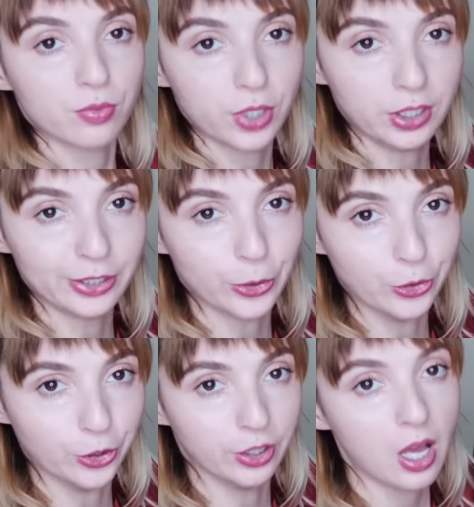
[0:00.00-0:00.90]
Really
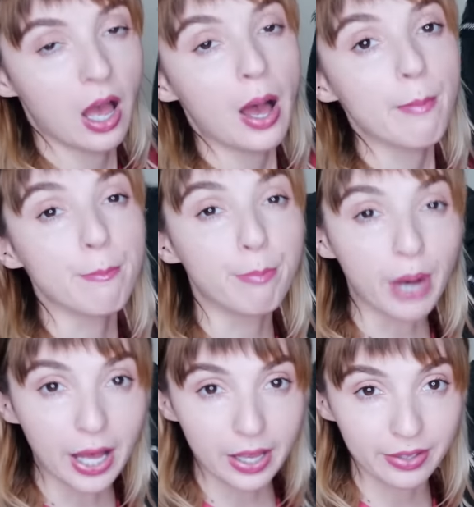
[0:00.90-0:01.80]
cool.
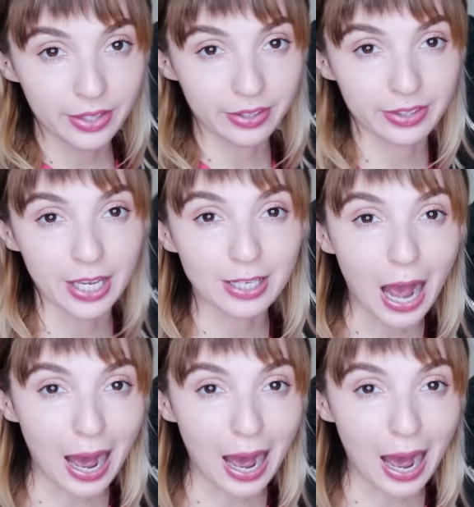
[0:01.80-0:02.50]
But the thing